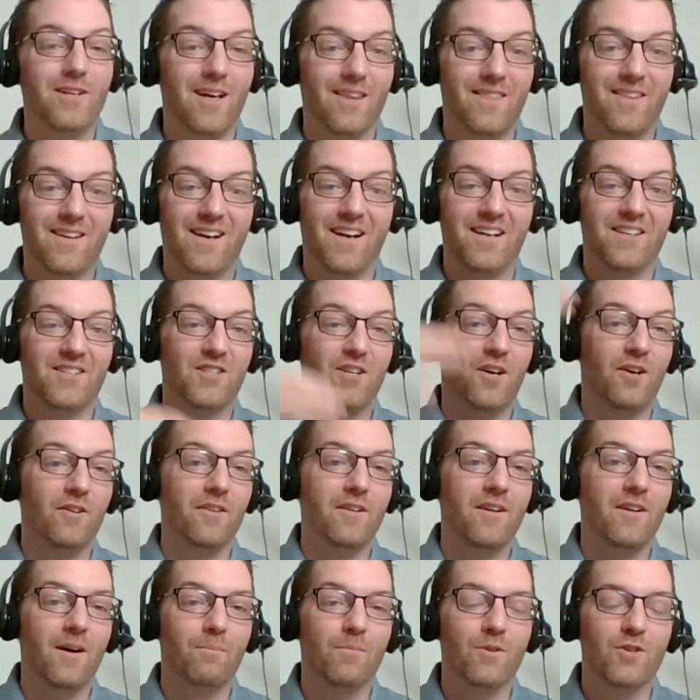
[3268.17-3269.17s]
I think I saw the
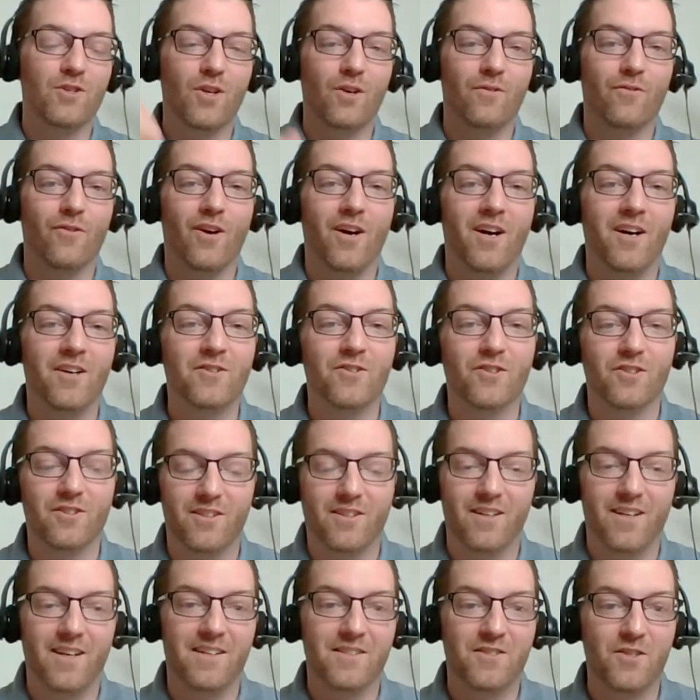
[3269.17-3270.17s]
numbers over one hundred
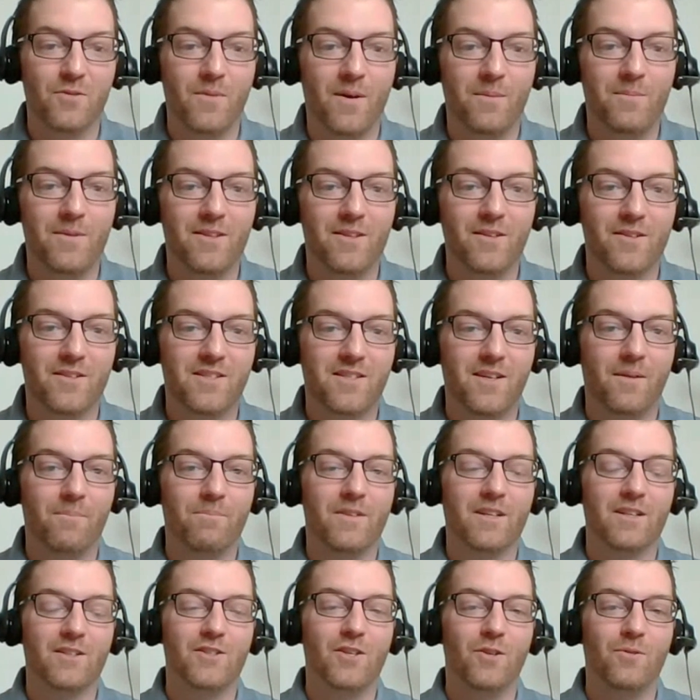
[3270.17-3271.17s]
today, so maybe there's
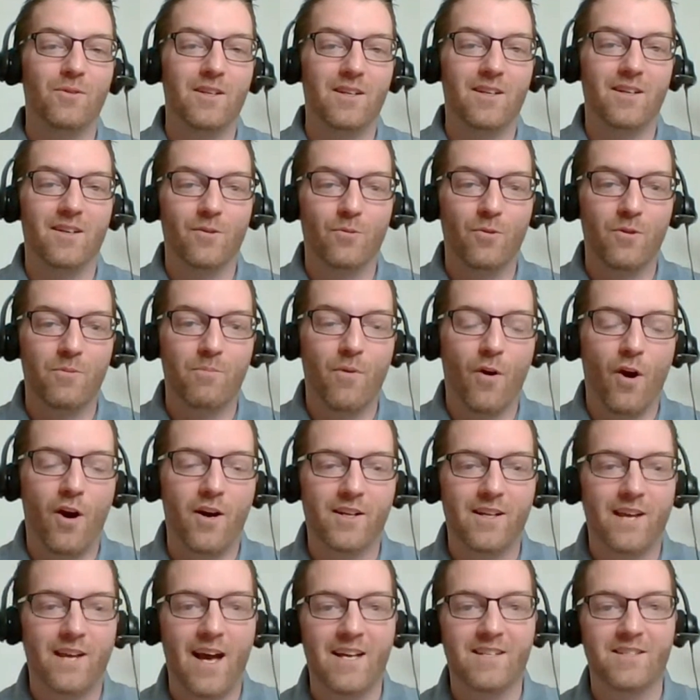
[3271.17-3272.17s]
something to it here with
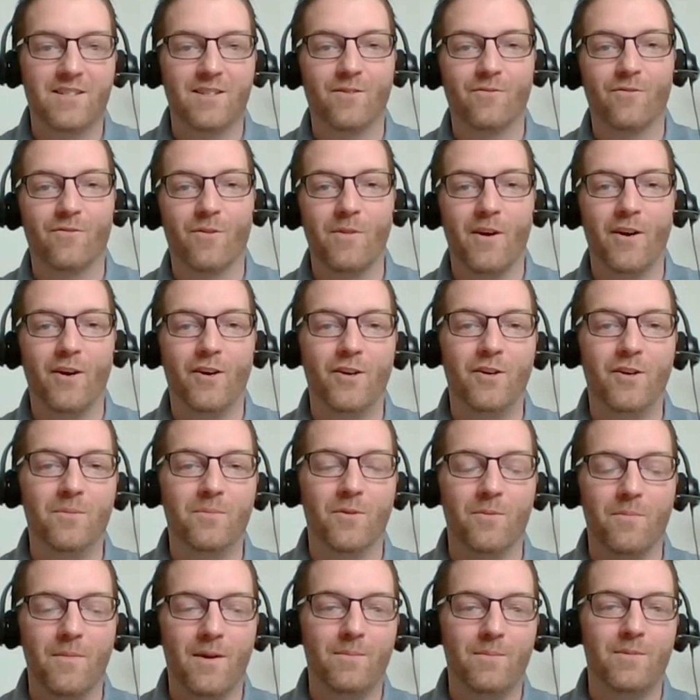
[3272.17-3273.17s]
broadcasting from the home,
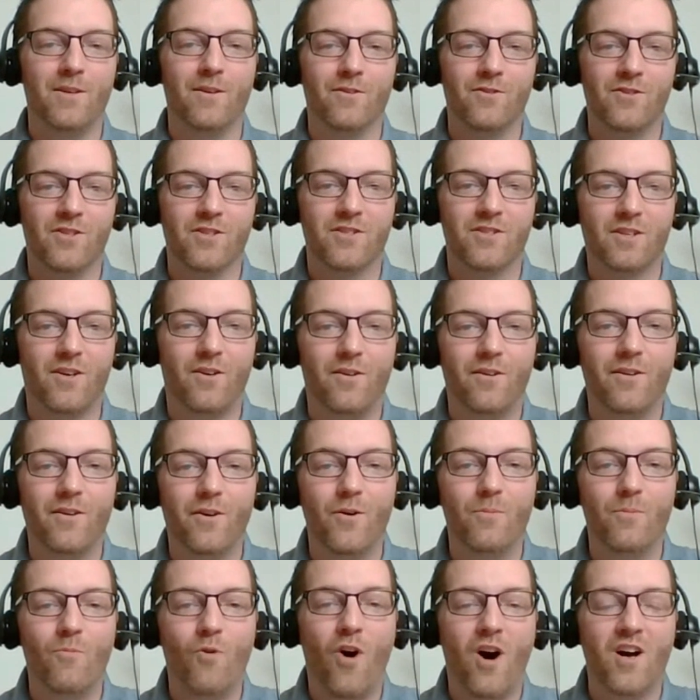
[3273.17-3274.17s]
or maybe you're just all
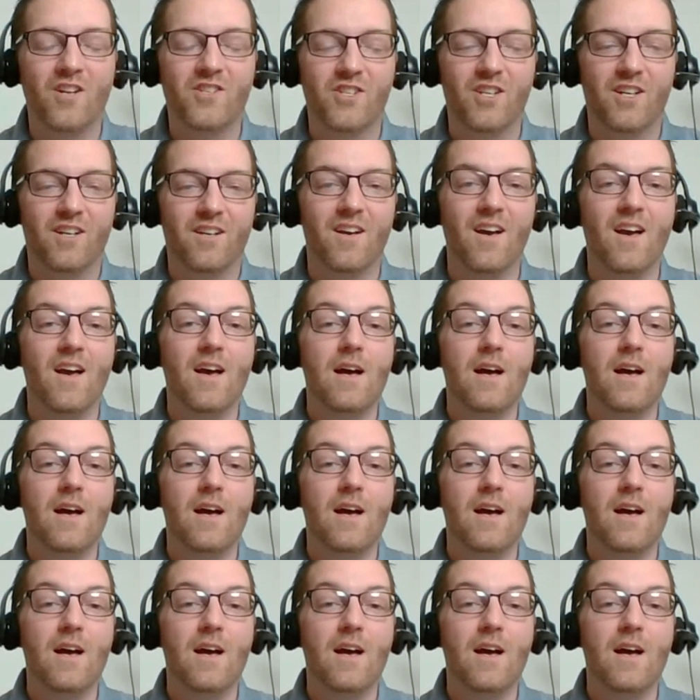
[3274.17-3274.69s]
home watching.